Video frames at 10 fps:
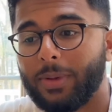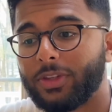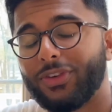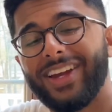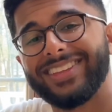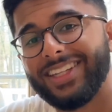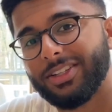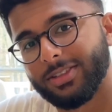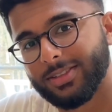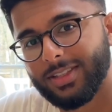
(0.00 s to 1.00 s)
the great
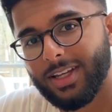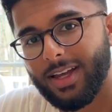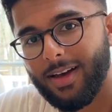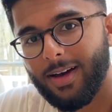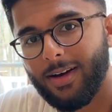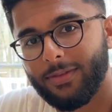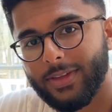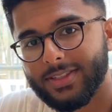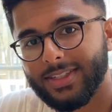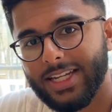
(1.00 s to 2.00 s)
leaders of
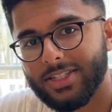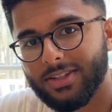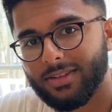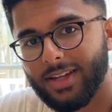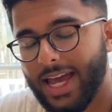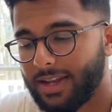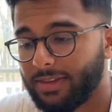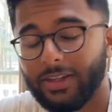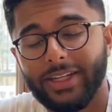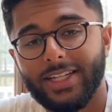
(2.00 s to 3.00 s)
this nation and
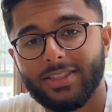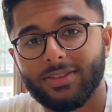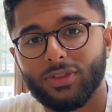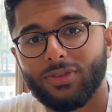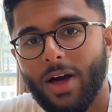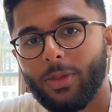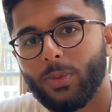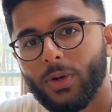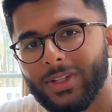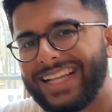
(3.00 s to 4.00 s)
the nations around the
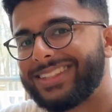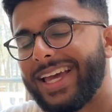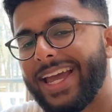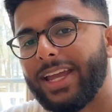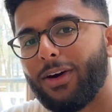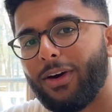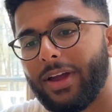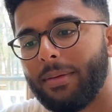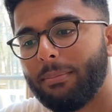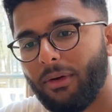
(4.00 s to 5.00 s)
world, as they are
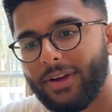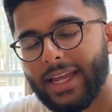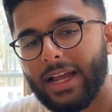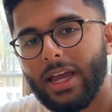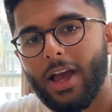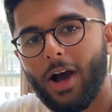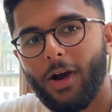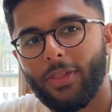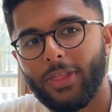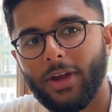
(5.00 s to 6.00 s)
embarking
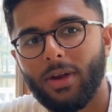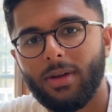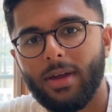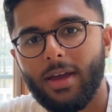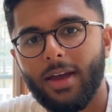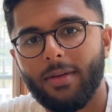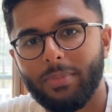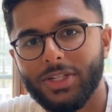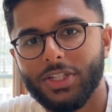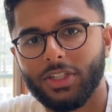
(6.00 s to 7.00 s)
on their
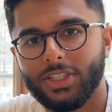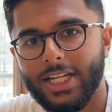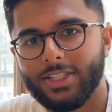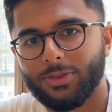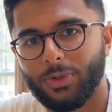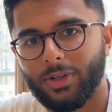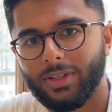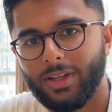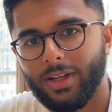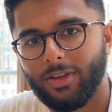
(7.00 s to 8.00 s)
mission to change the
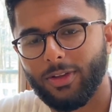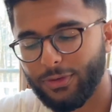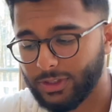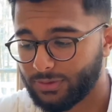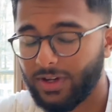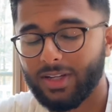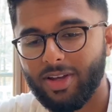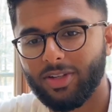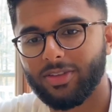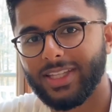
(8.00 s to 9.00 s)
world, the first
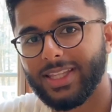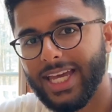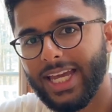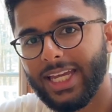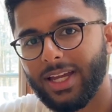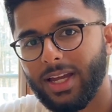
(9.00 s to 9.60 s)
fundamental thing that they